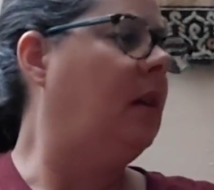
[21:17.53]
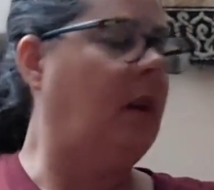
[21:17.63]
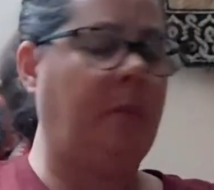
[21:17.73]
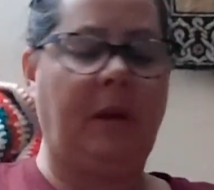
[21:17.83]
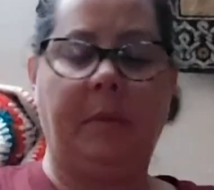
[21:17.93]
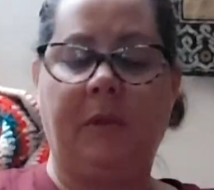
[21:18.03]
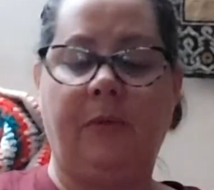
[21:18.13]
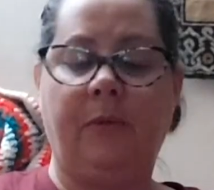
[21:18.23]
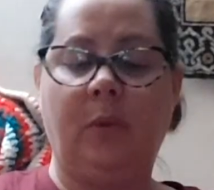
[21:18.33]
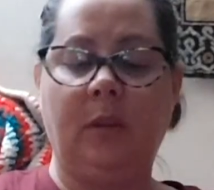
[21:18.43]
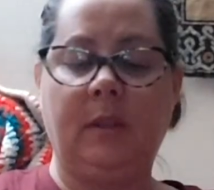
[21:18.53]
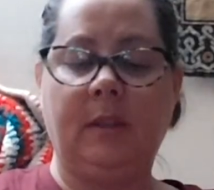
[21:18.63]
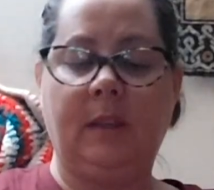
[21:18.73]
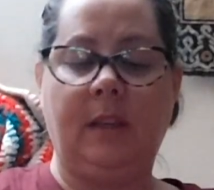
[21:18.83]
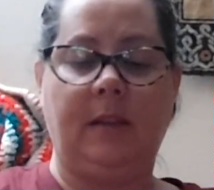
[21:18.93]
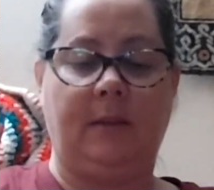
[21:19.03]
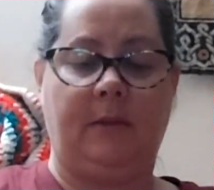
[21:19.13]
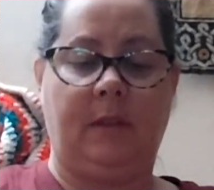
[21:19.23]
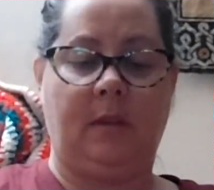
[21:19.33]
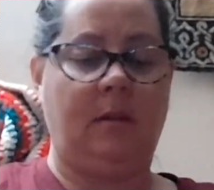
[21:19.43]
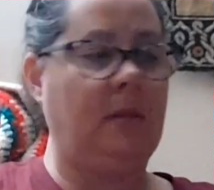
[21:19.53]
I'd buy about 4 skeins of it.